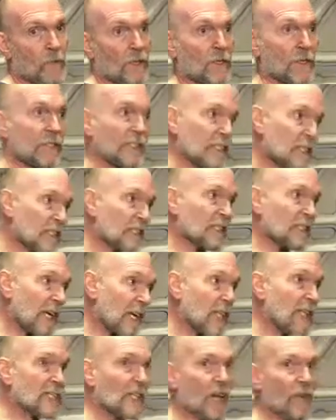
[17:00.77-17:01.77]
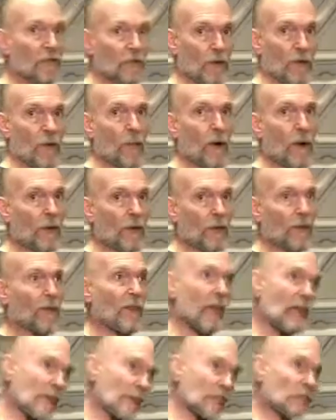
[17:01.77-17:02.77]
6 days after I bought it, and
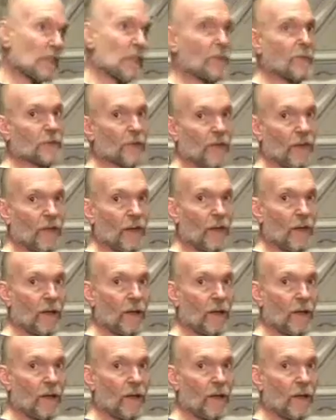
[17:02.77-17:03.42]
then he ships it.